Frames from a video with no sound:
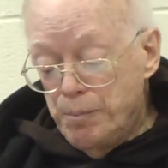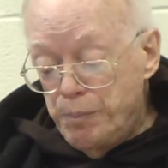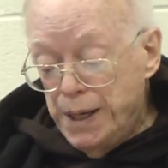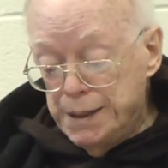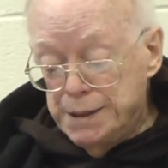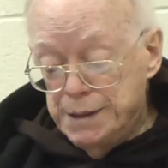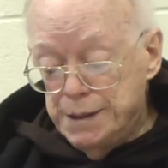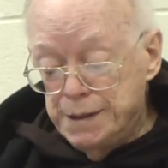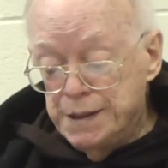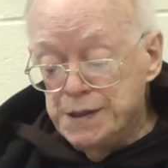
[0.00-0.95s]
But
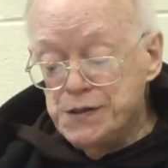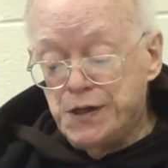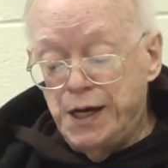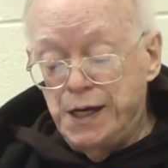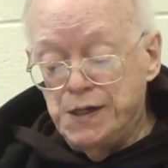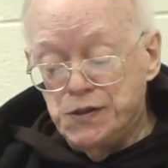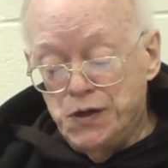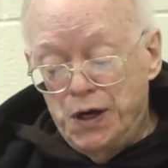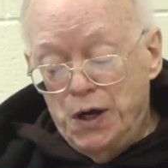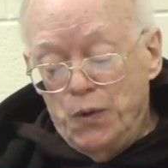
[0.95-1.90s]
in this case,
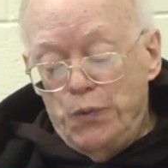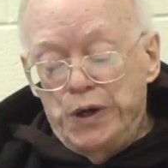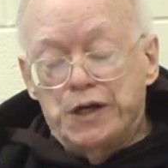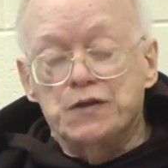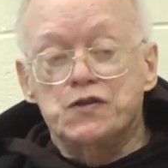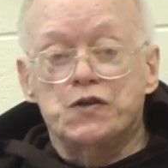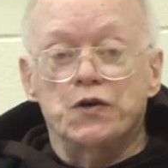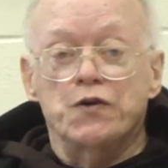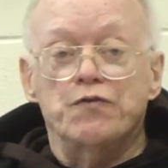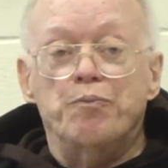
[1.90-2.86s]
we
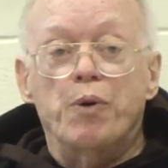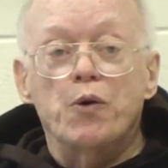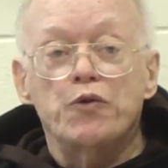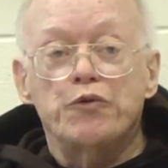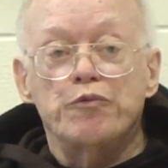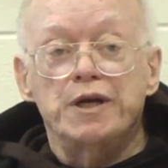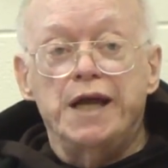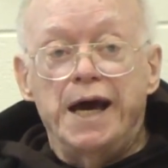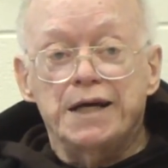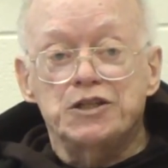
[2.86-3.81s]
conserve both
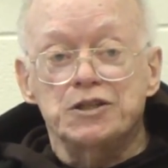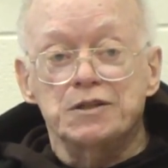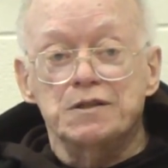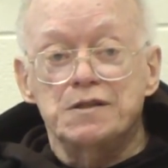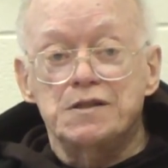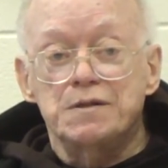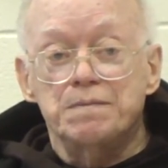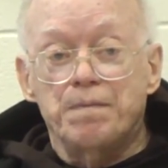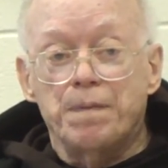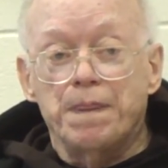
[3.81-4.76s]
redactions.
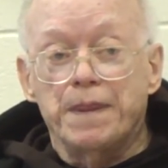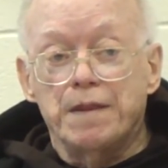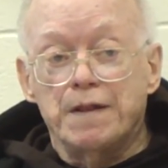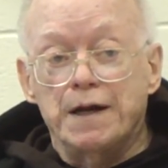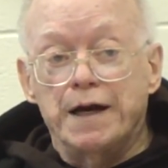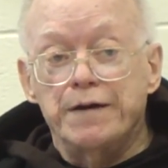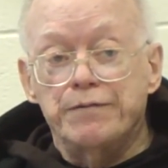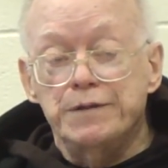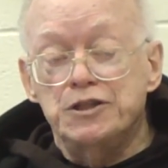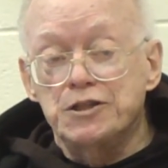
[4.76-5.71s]
The life
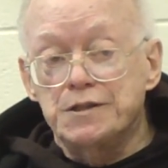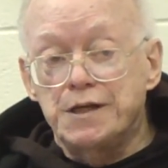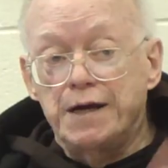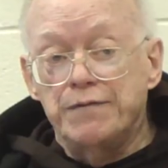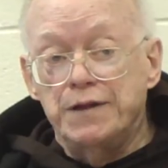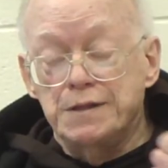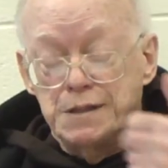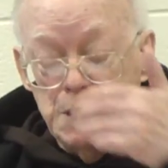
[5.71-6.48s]
we just had this